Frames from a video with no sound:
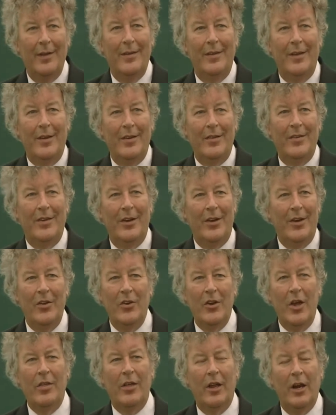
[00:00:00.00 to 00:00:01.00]
that
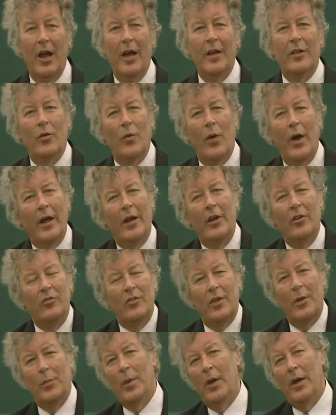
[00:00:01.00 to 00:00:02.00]
nothing like the rackets
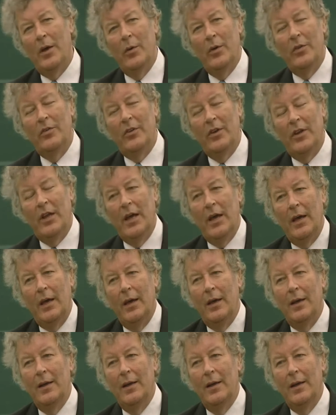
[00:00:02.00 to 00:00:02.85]
they play with today,